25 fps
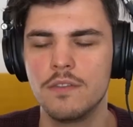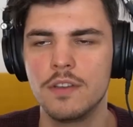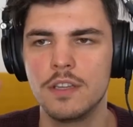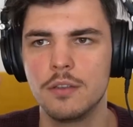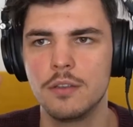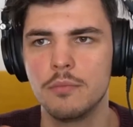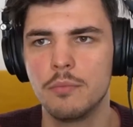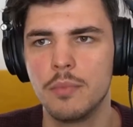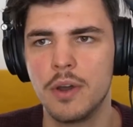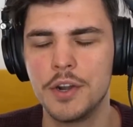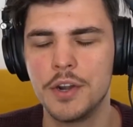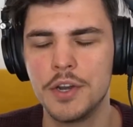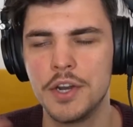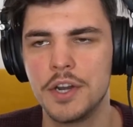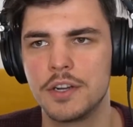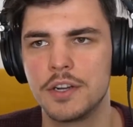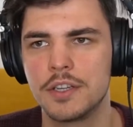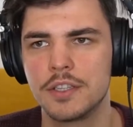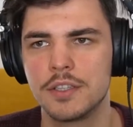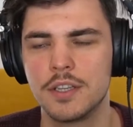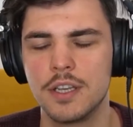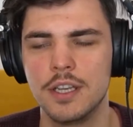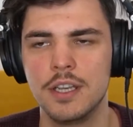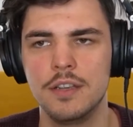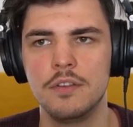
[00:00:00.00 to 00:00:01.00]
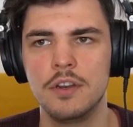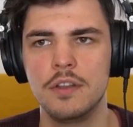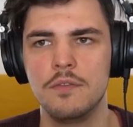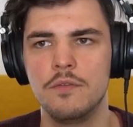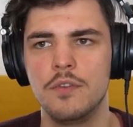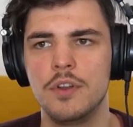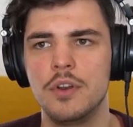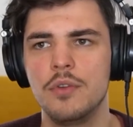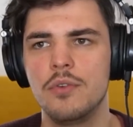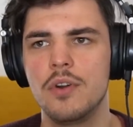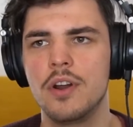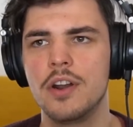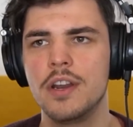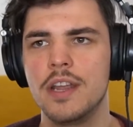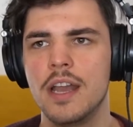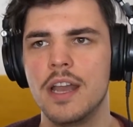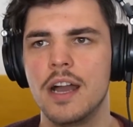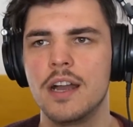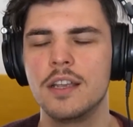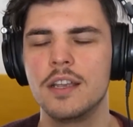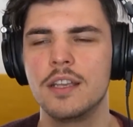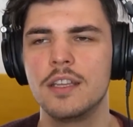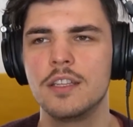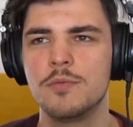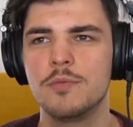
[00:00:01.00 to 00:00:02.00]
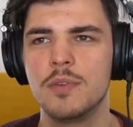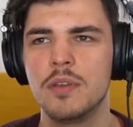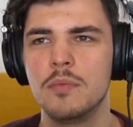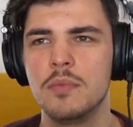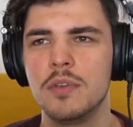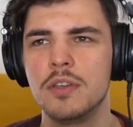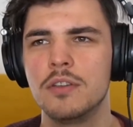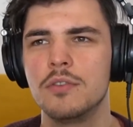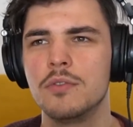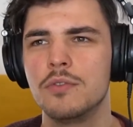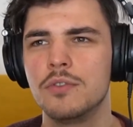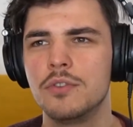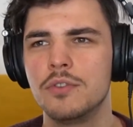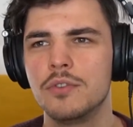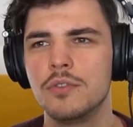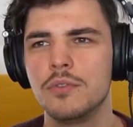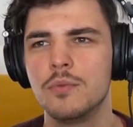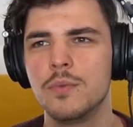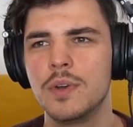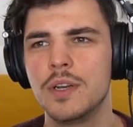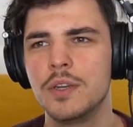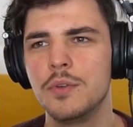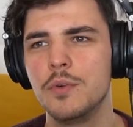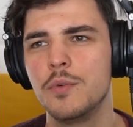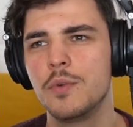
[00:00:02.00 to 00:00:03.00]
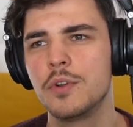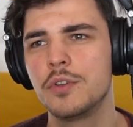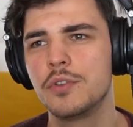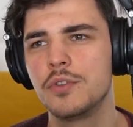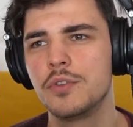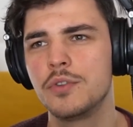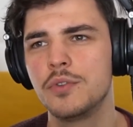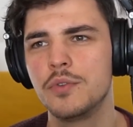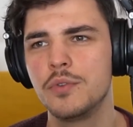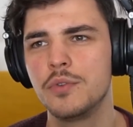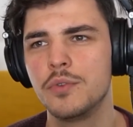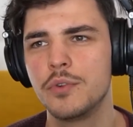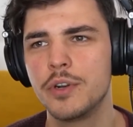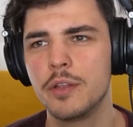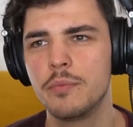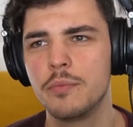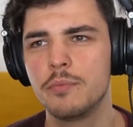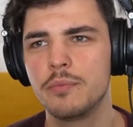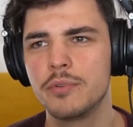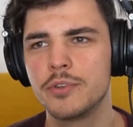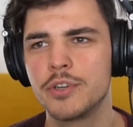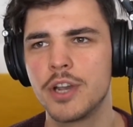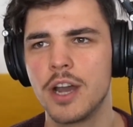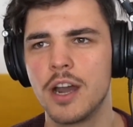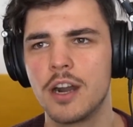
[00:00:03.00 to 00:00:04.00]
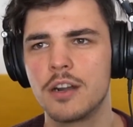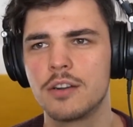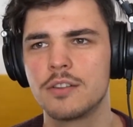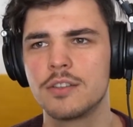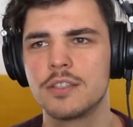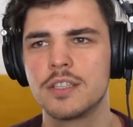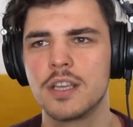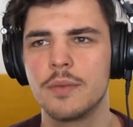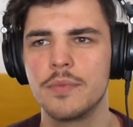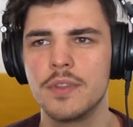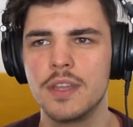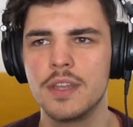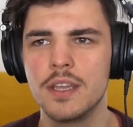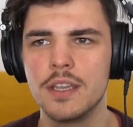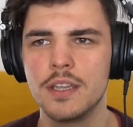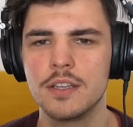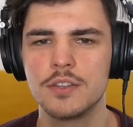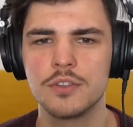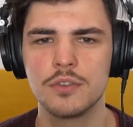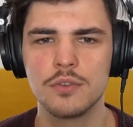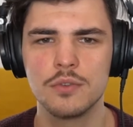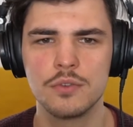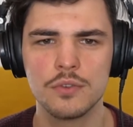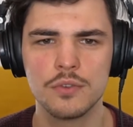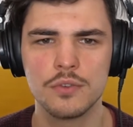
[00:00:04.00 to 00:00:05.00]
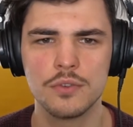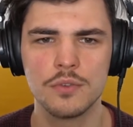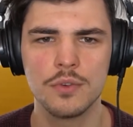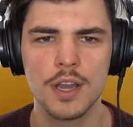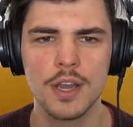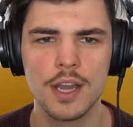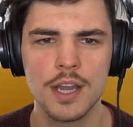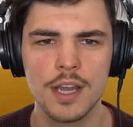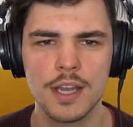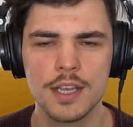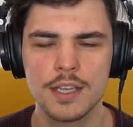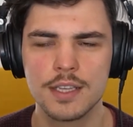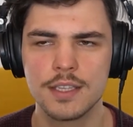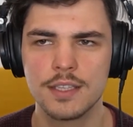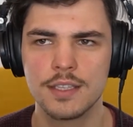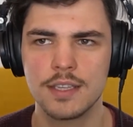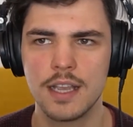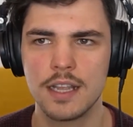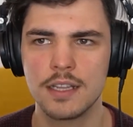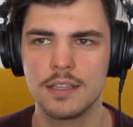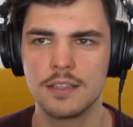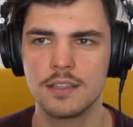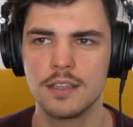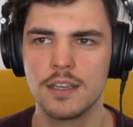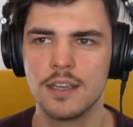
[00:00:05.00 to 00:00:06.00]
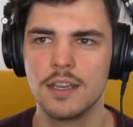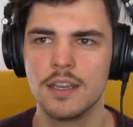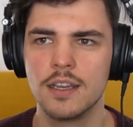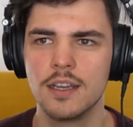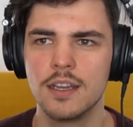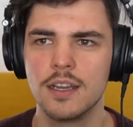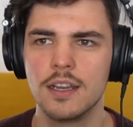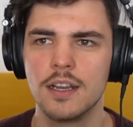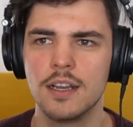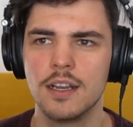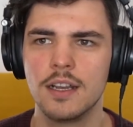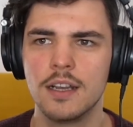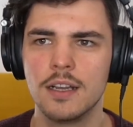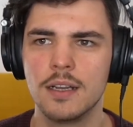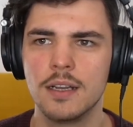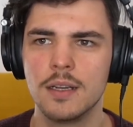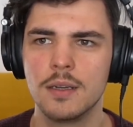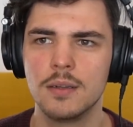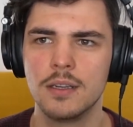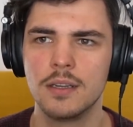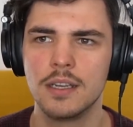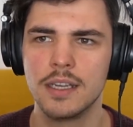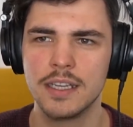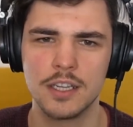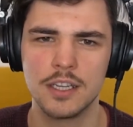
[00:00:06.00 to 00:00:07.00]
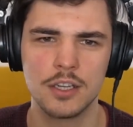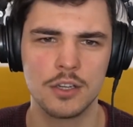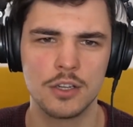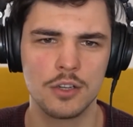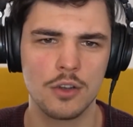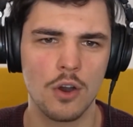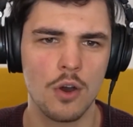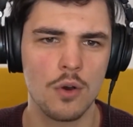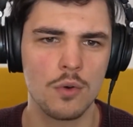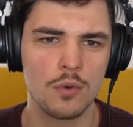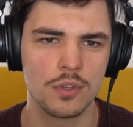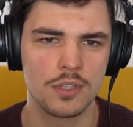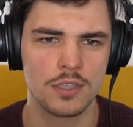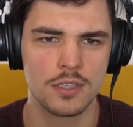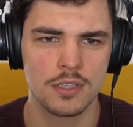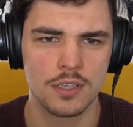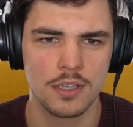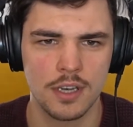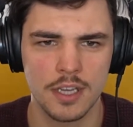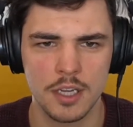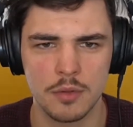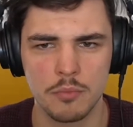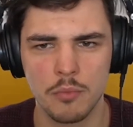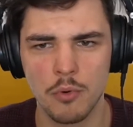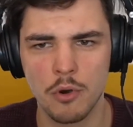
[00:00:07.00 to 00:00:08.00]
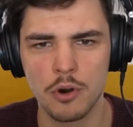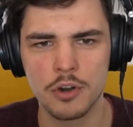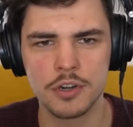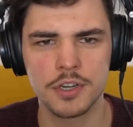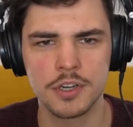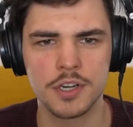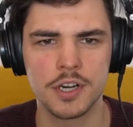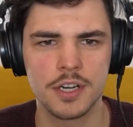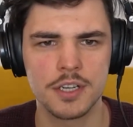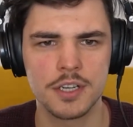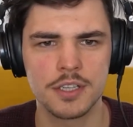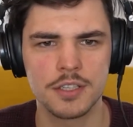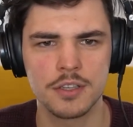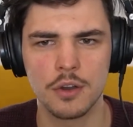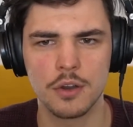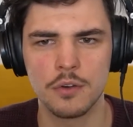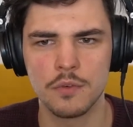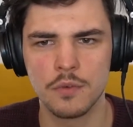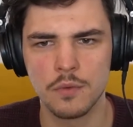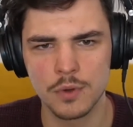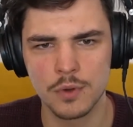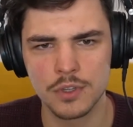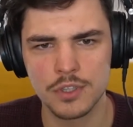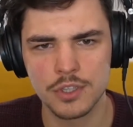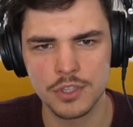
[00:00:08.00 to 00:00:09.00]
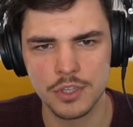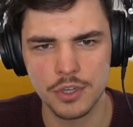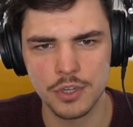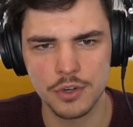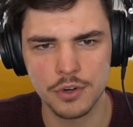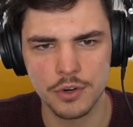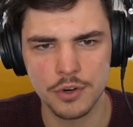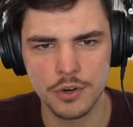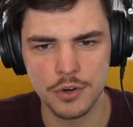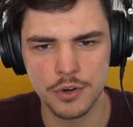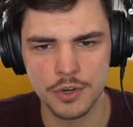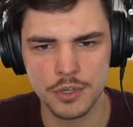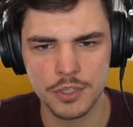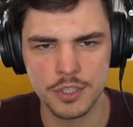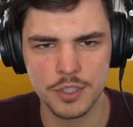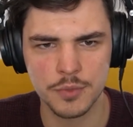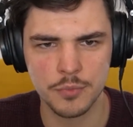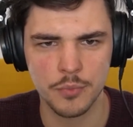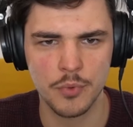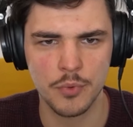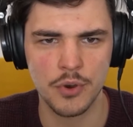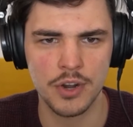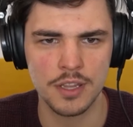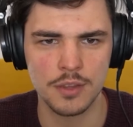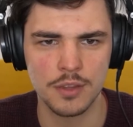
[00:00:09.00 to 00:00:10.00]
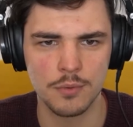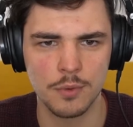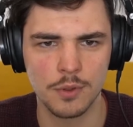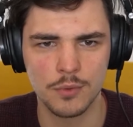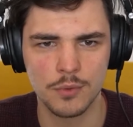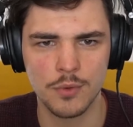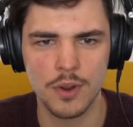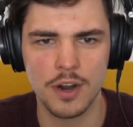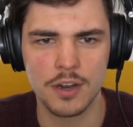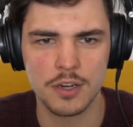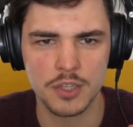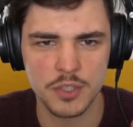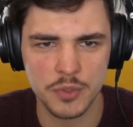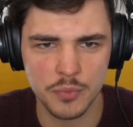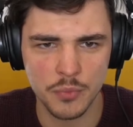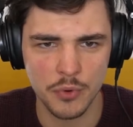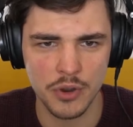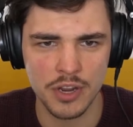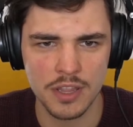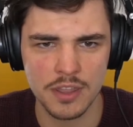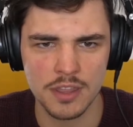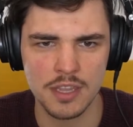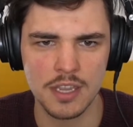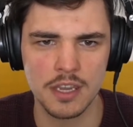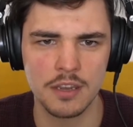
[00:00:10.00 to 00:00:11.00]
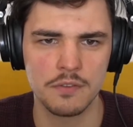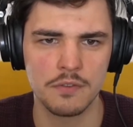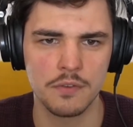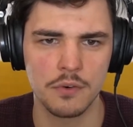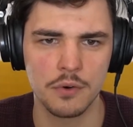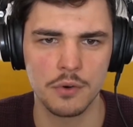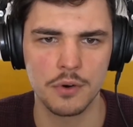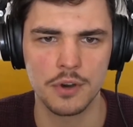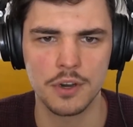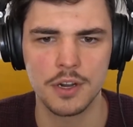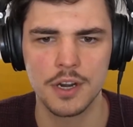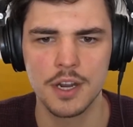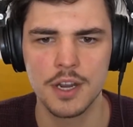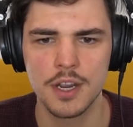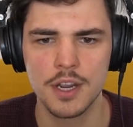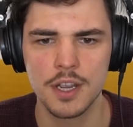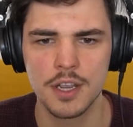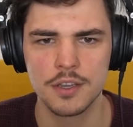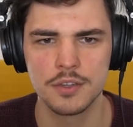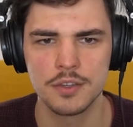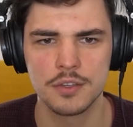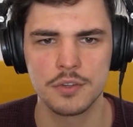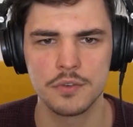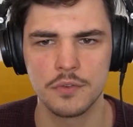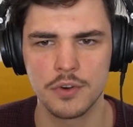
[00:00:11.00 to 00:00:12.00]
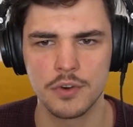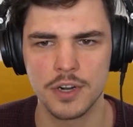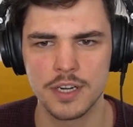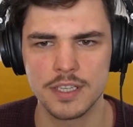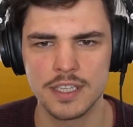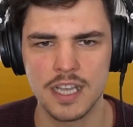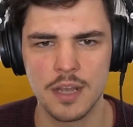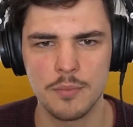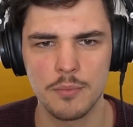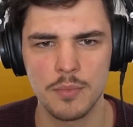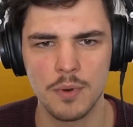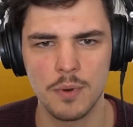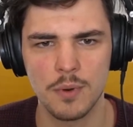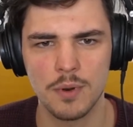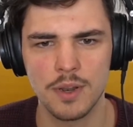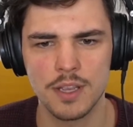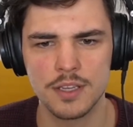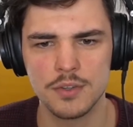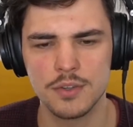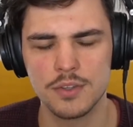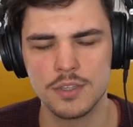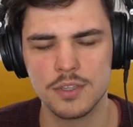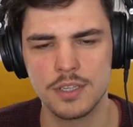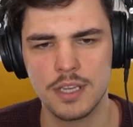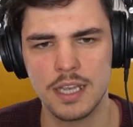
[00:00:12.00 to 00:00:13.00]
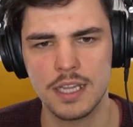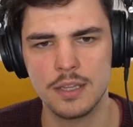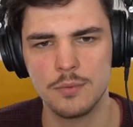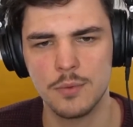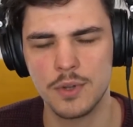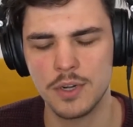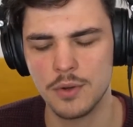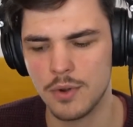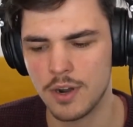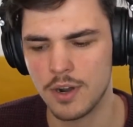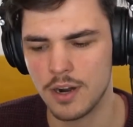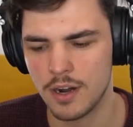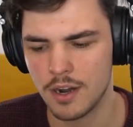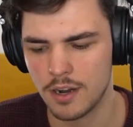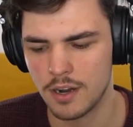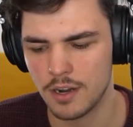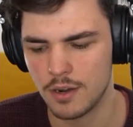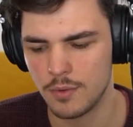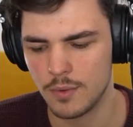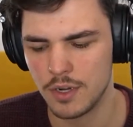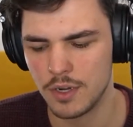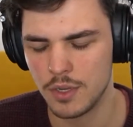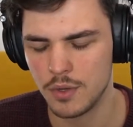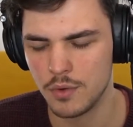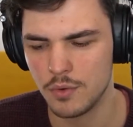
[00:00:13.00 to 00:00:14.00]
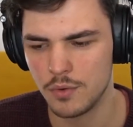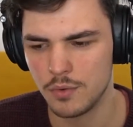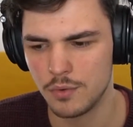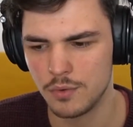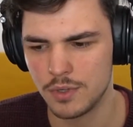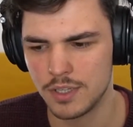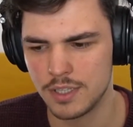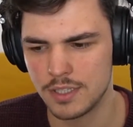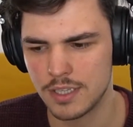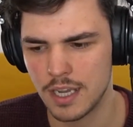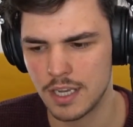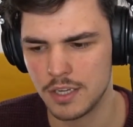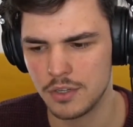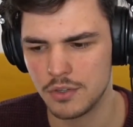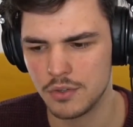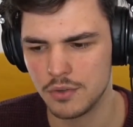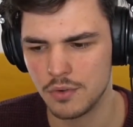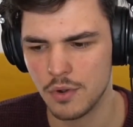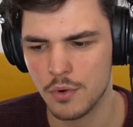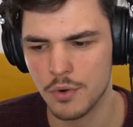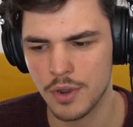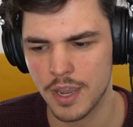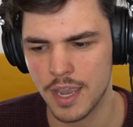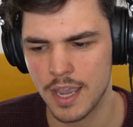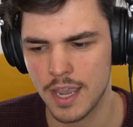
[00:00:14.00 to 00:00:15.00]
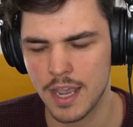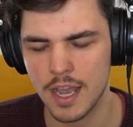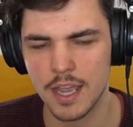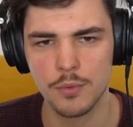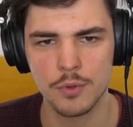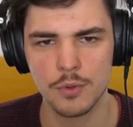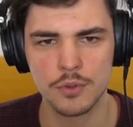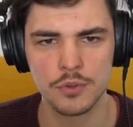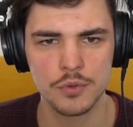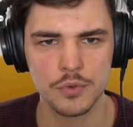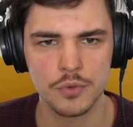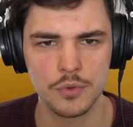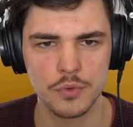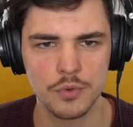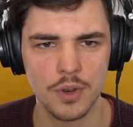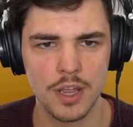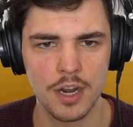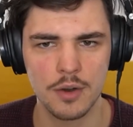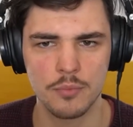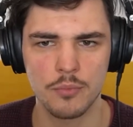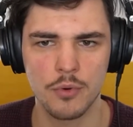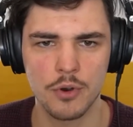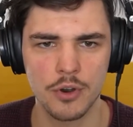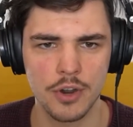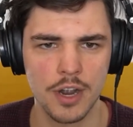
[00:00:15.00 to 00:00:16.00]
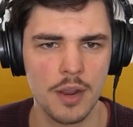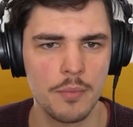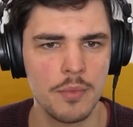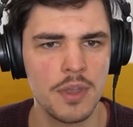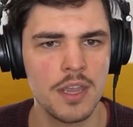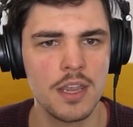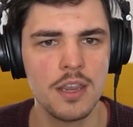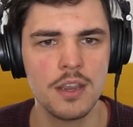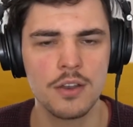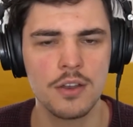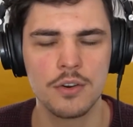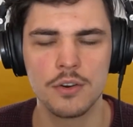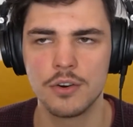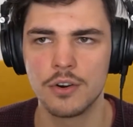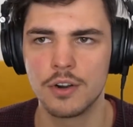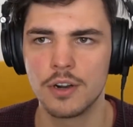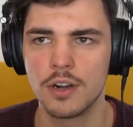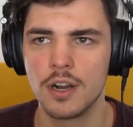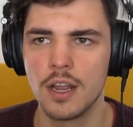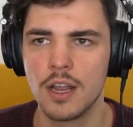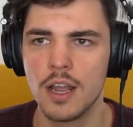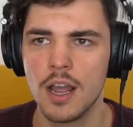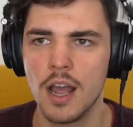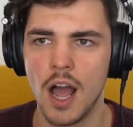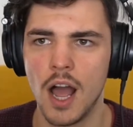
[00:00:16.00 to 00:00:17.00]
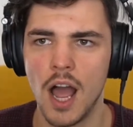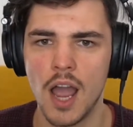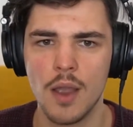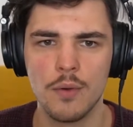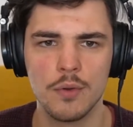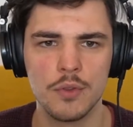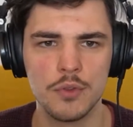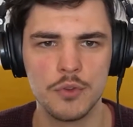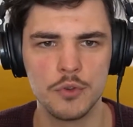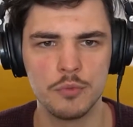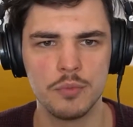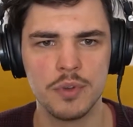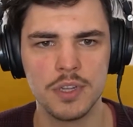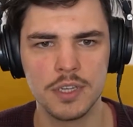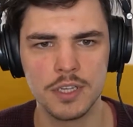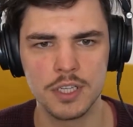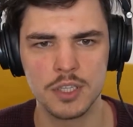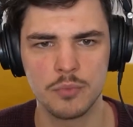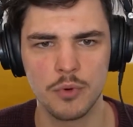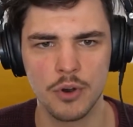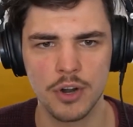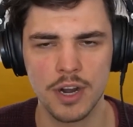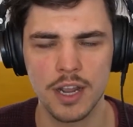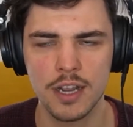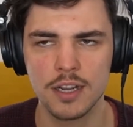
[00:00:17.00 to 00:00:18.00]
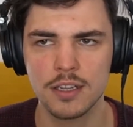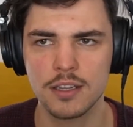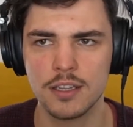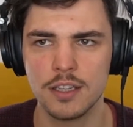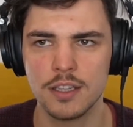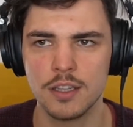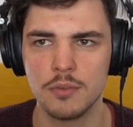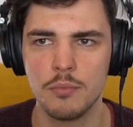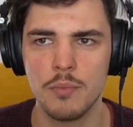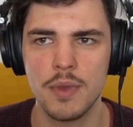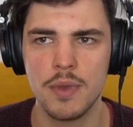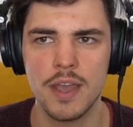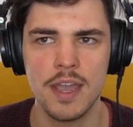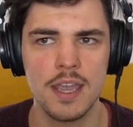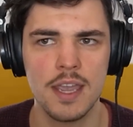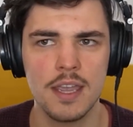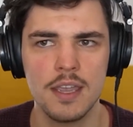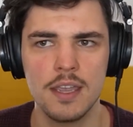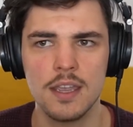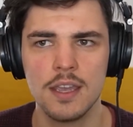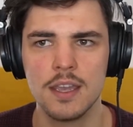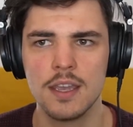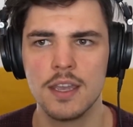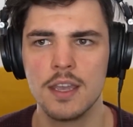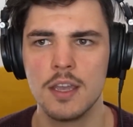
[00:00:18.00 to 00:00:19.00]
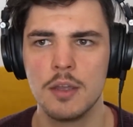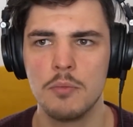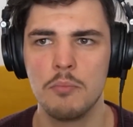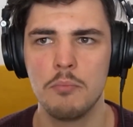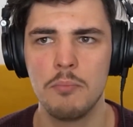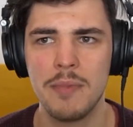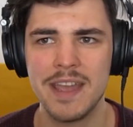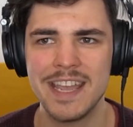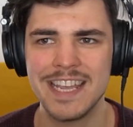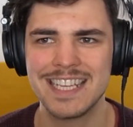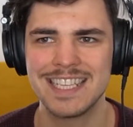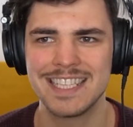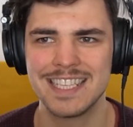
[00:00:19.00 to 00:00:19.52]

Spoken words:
it the barriers. Even when you are young, it's maybe good to when you want to really push hard on something, it's good to set like goals, like borders of what's your sprint, what you are sprinting for. So for example, as you said, when you decide to, okay, I want to learn programming or I want to build this product, it may make